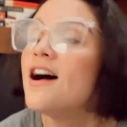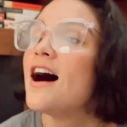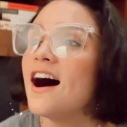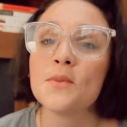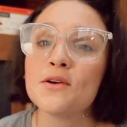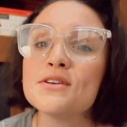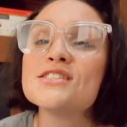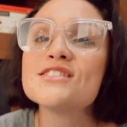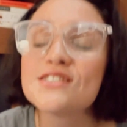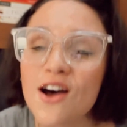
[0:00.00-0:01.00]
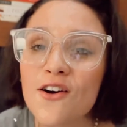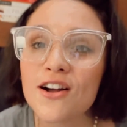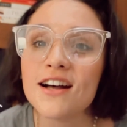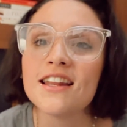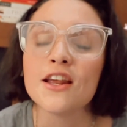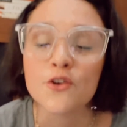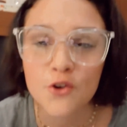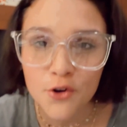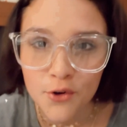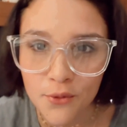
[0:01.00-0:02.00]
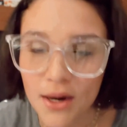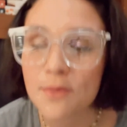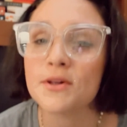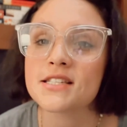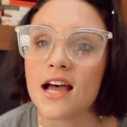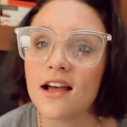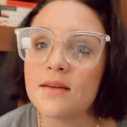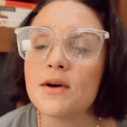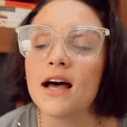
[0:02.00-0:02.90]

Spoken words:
But it was so good, incredible time.